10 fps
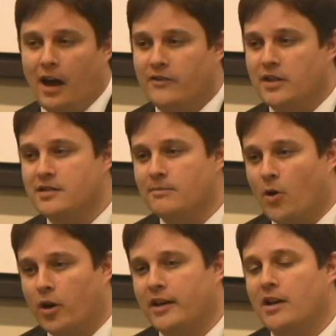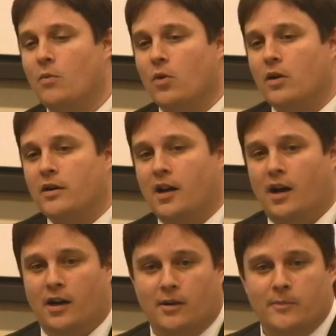I've done some marketing work,
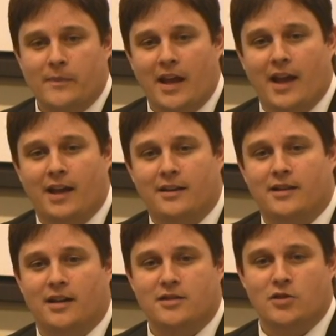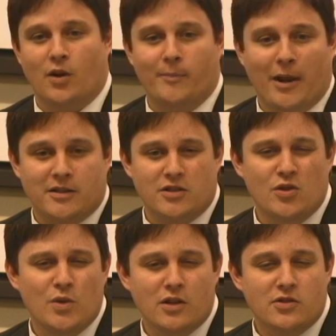and about
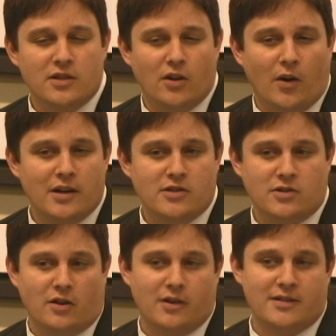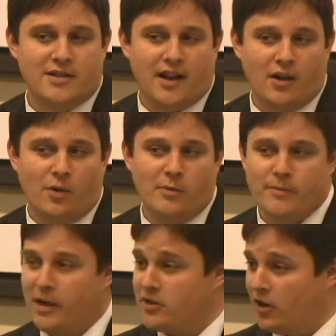2 years ago, I started staying home
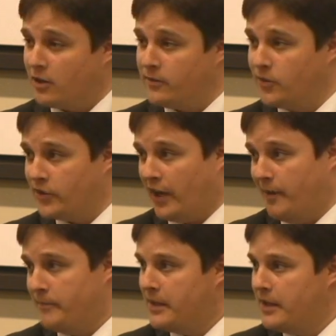with my daughter full-time.